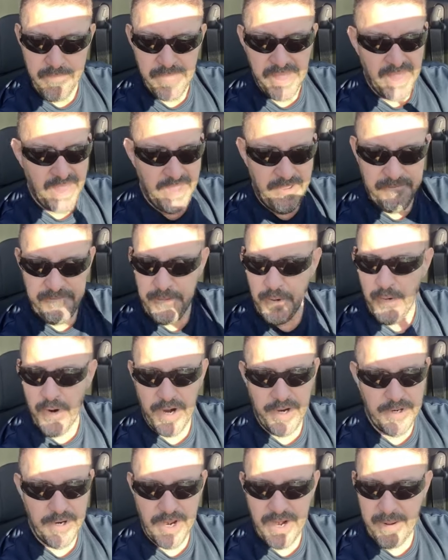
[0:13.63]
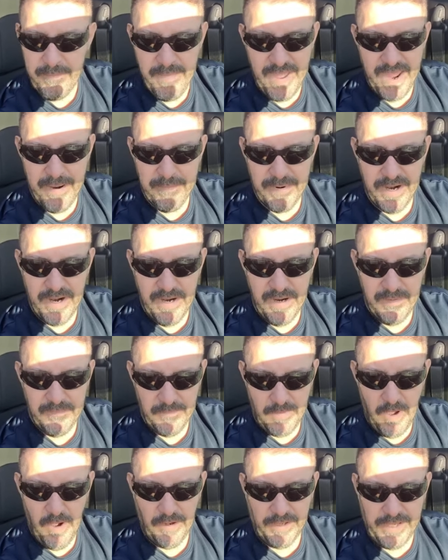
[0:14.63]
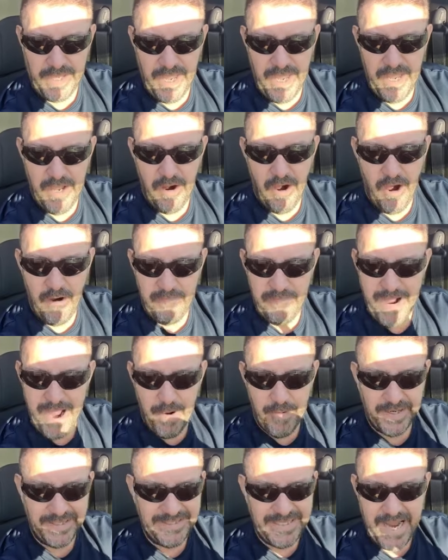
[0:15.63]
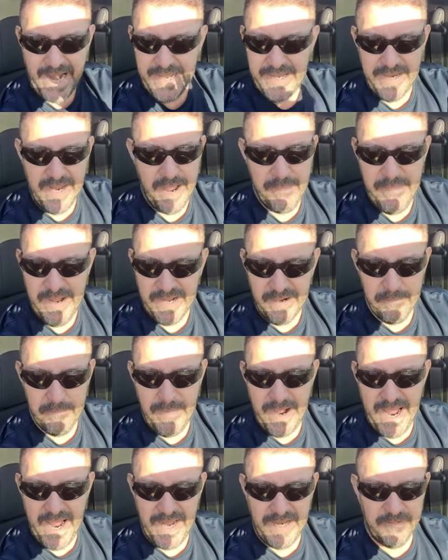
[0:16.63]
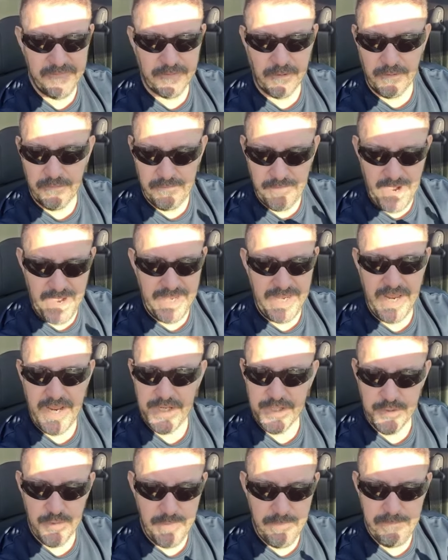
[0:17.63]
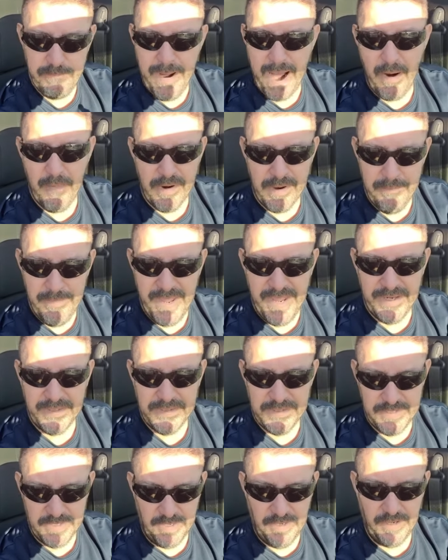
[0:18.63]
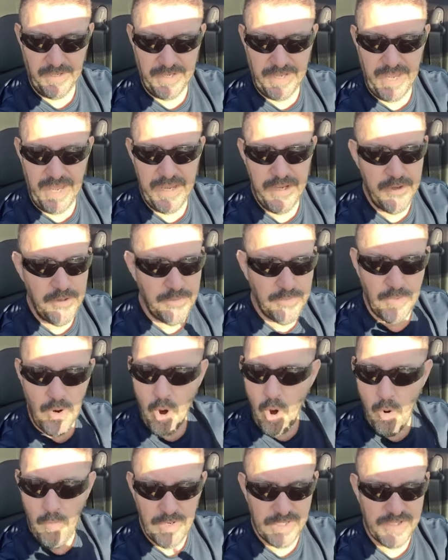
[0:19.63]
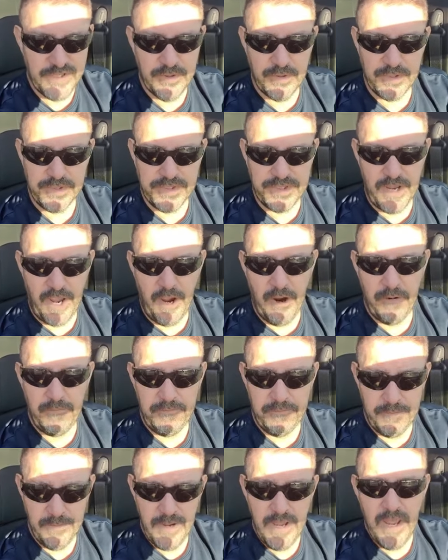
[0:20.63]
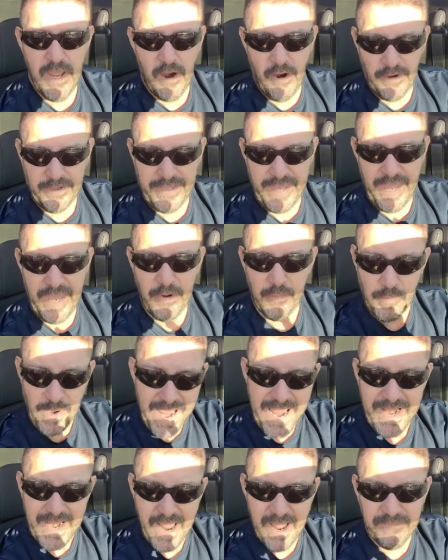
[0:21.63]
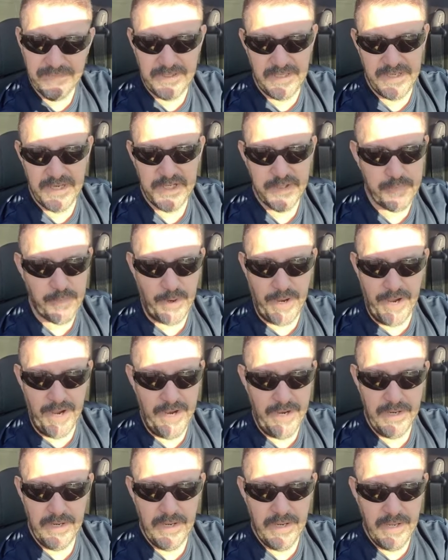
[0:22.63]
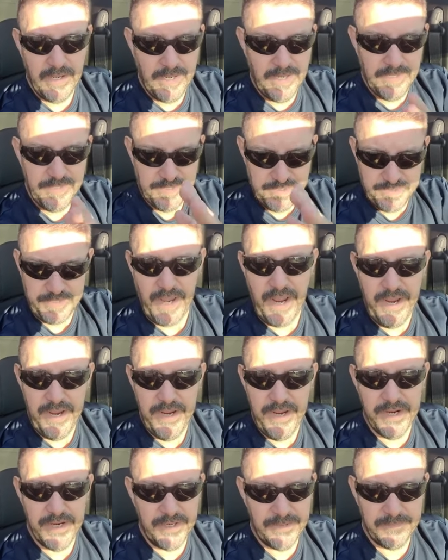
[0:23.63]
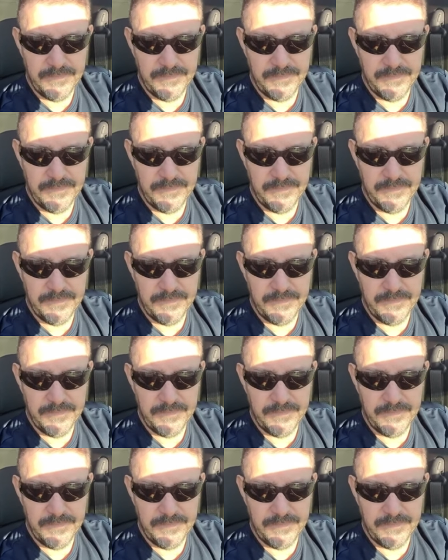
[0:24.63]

If you are not a member, okay, of our Dynamic Mind for Financial Empowerment, okay, you owe it yourself, okay, right after this prayer, stay here,